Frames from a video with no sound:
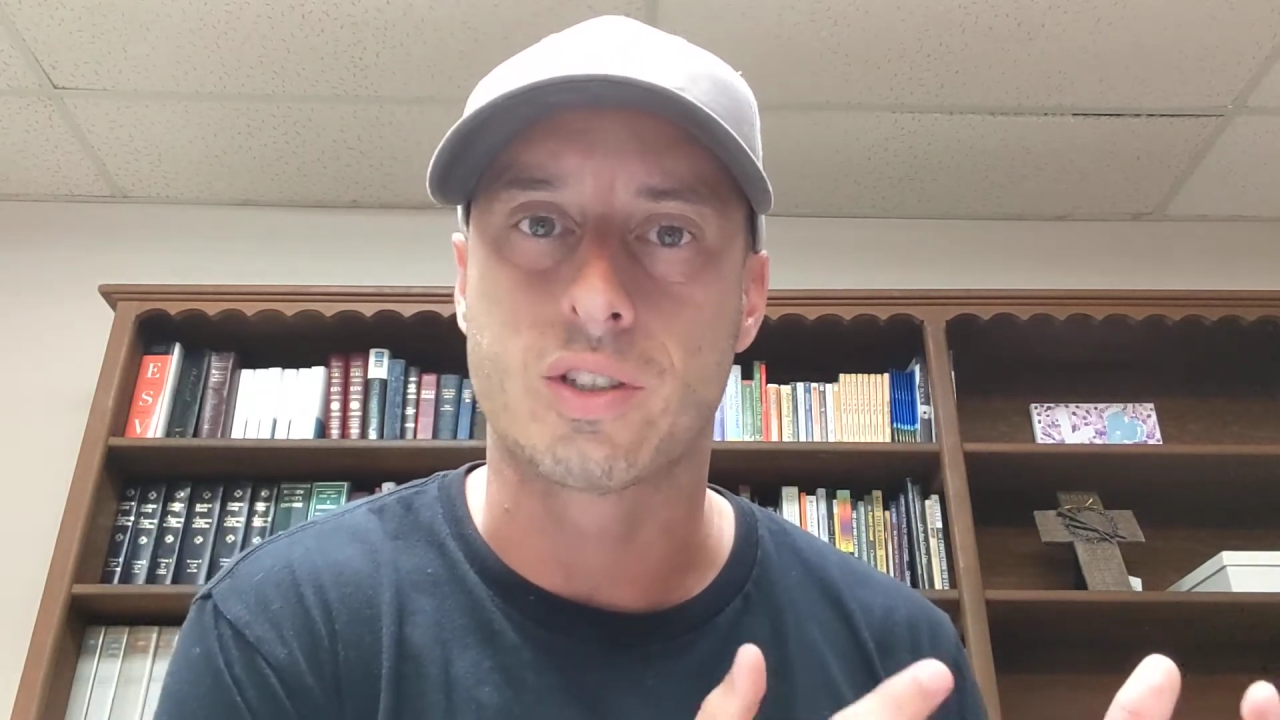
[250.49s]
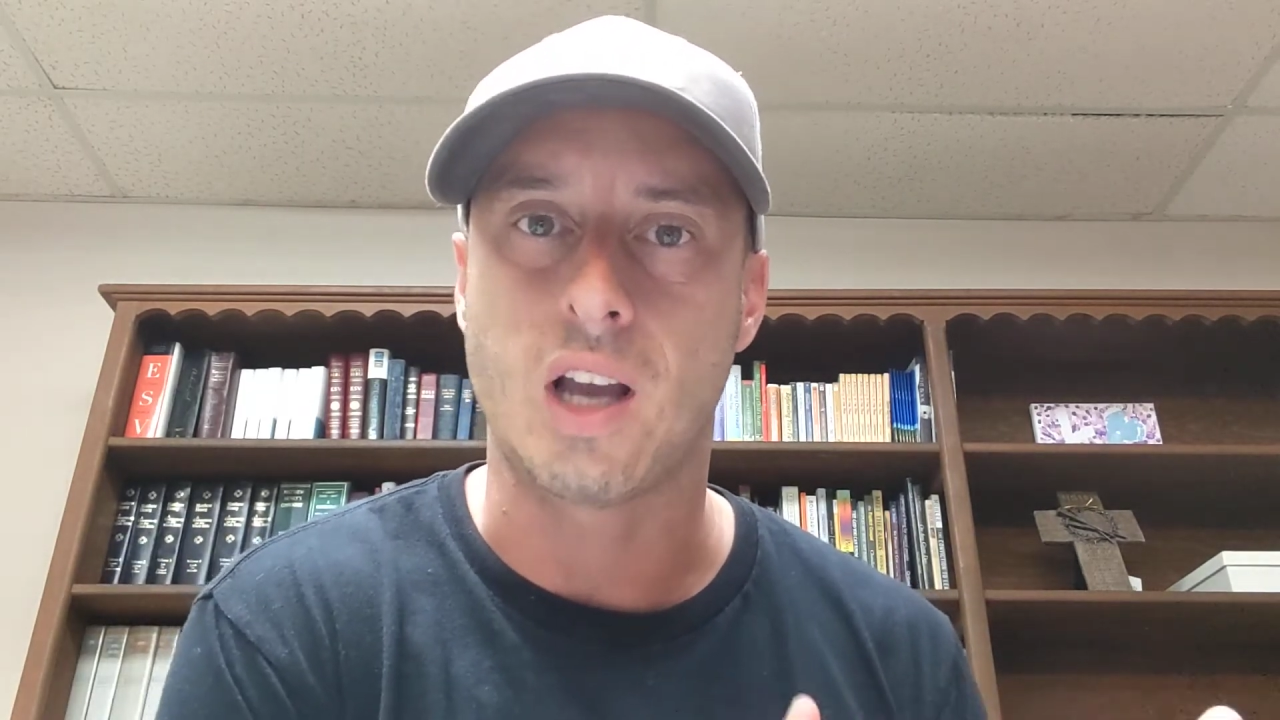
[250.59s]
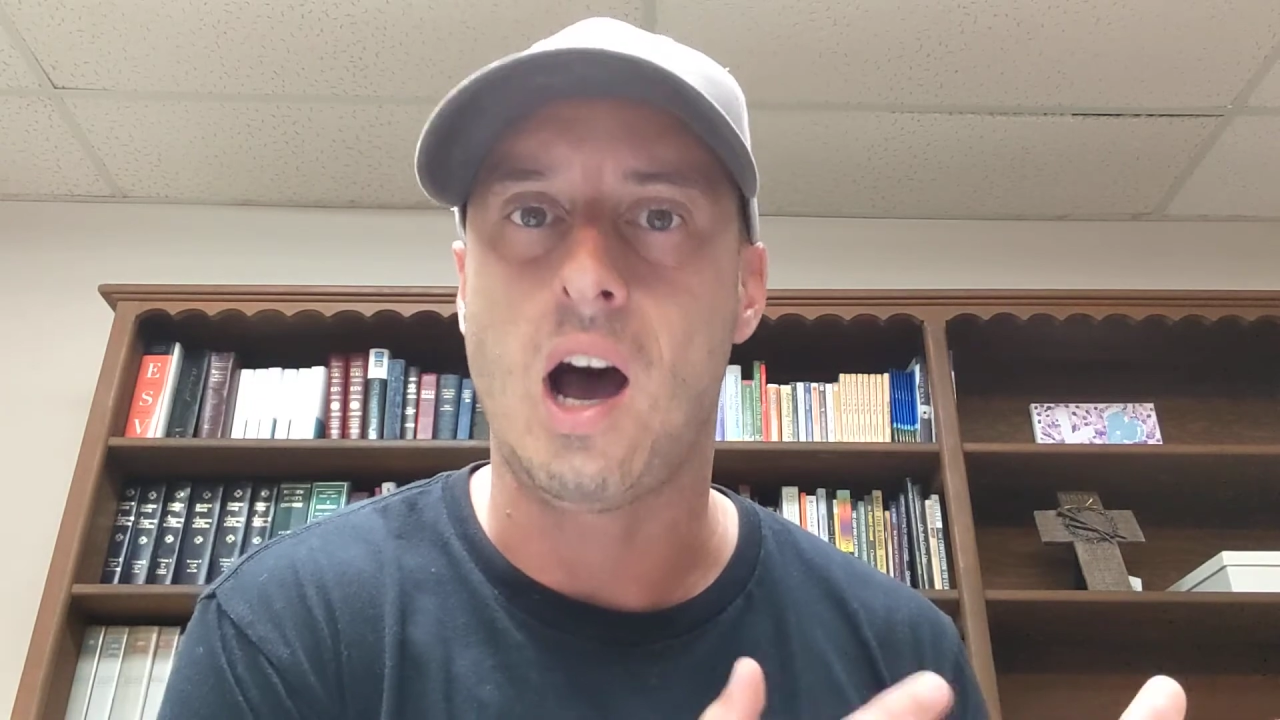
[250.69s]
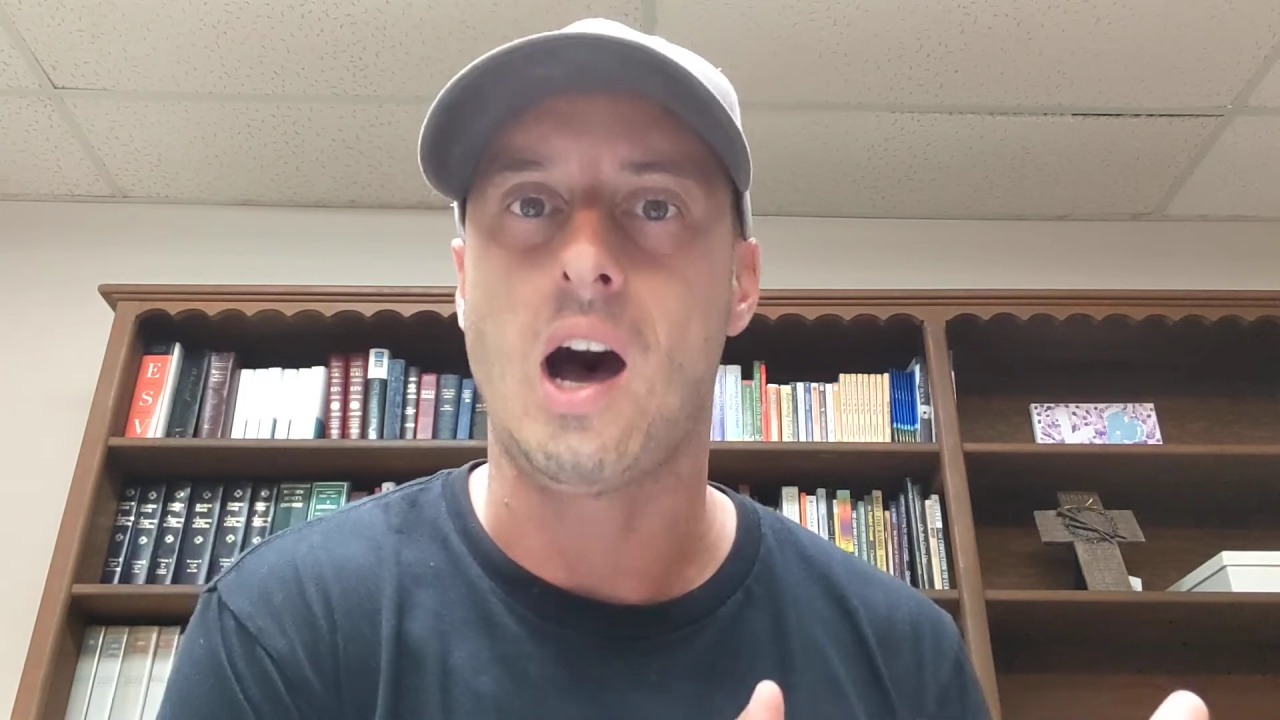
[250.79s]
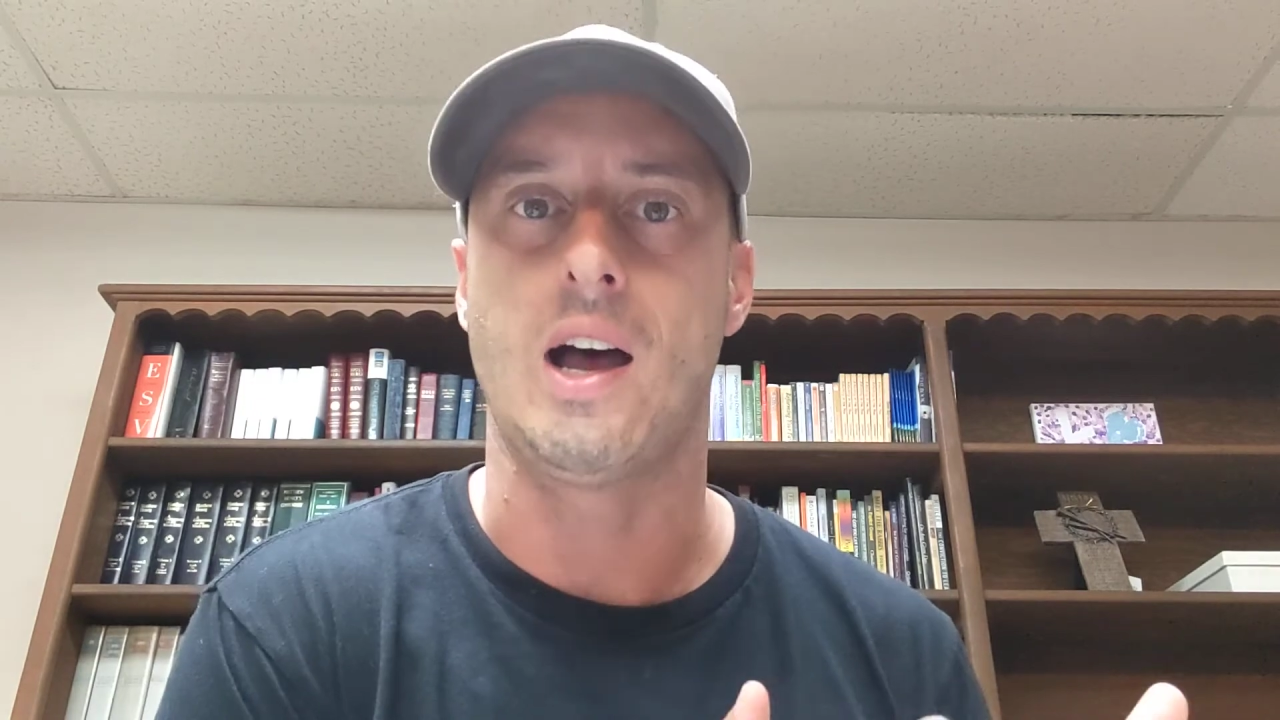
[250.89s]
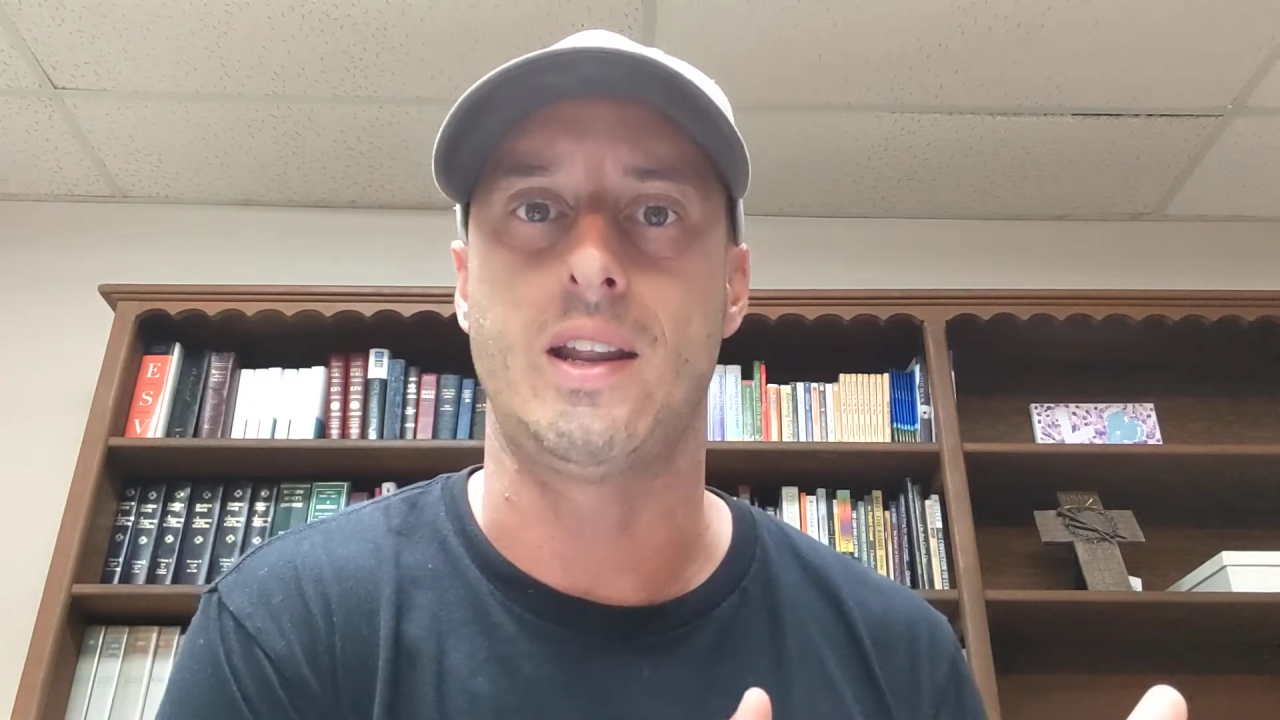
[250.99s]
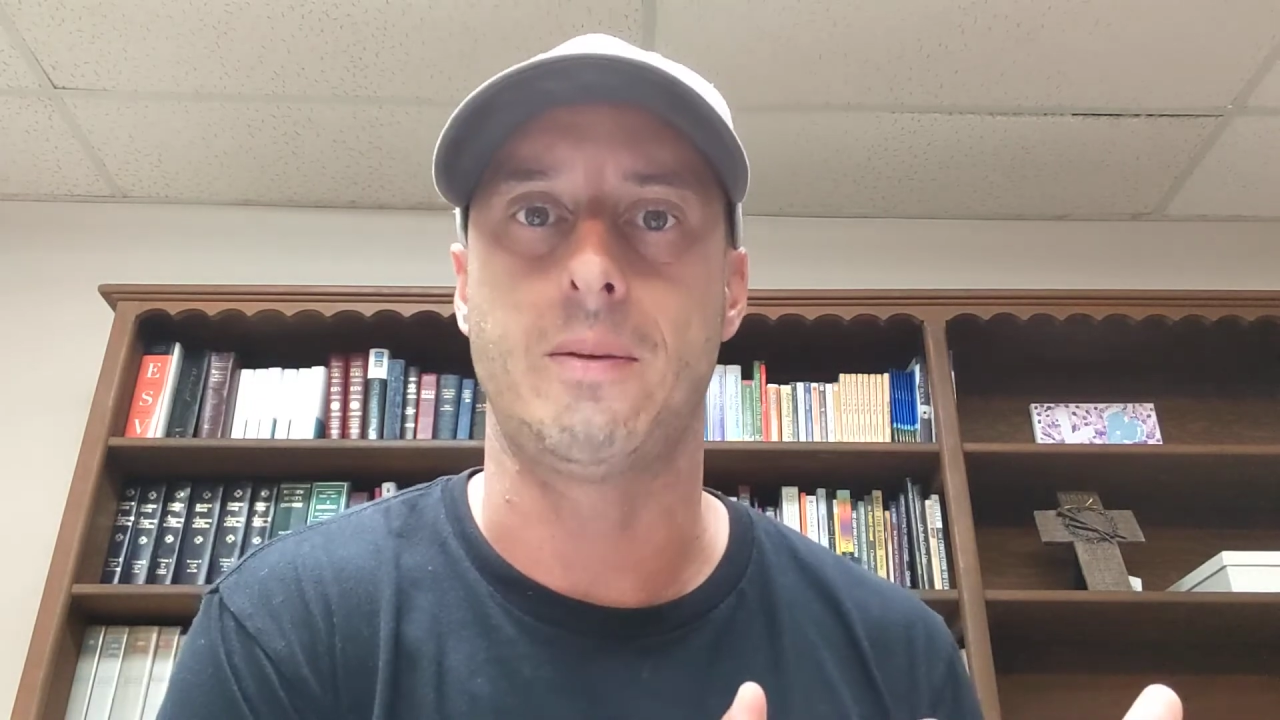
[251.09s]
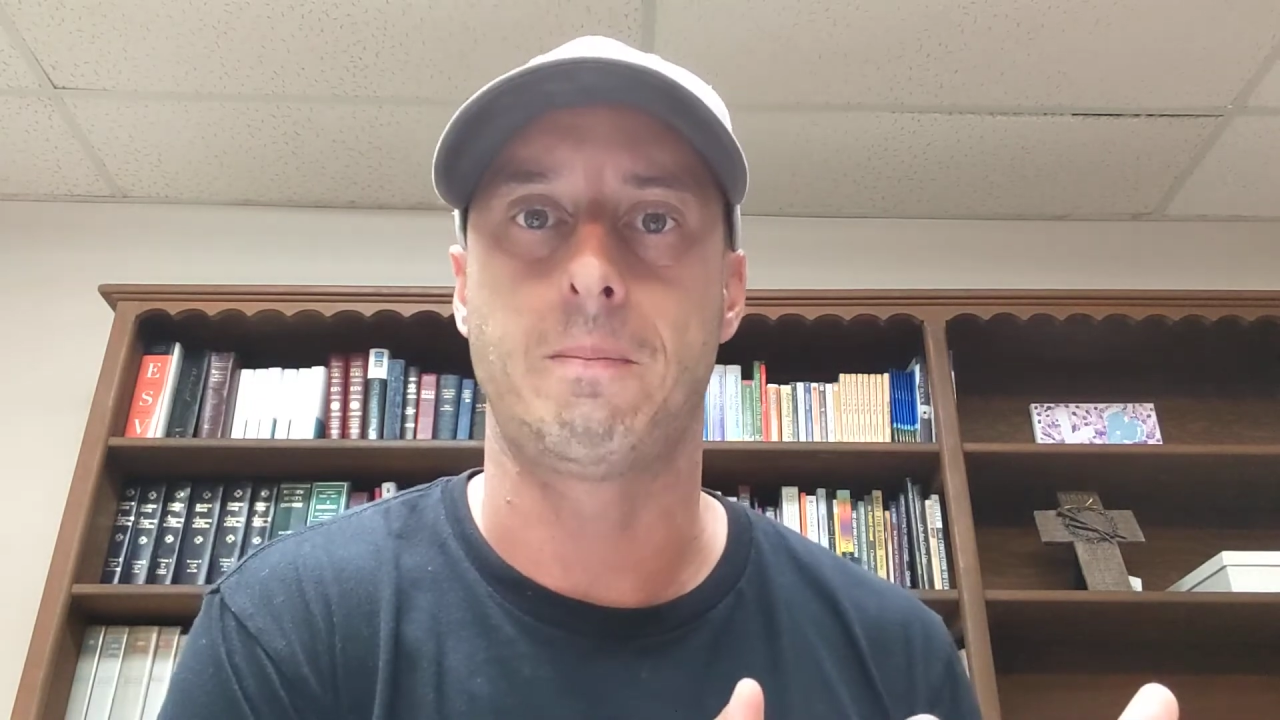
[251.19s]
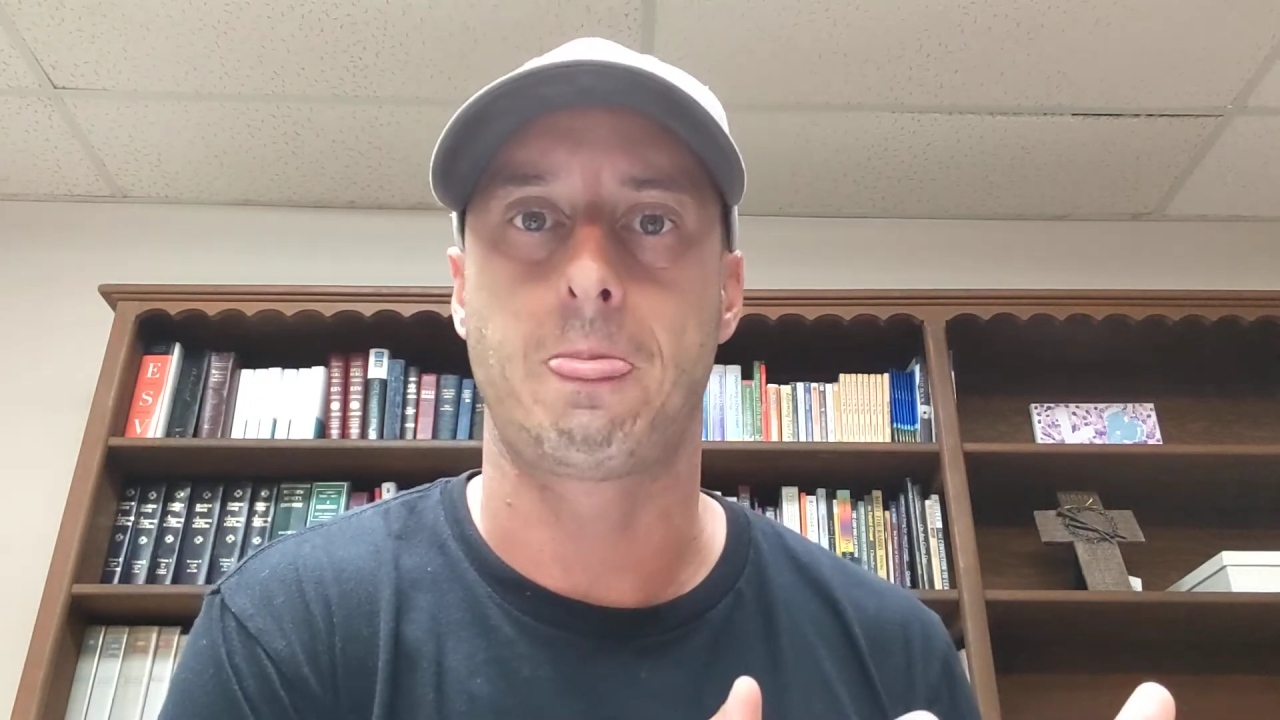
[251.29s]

God.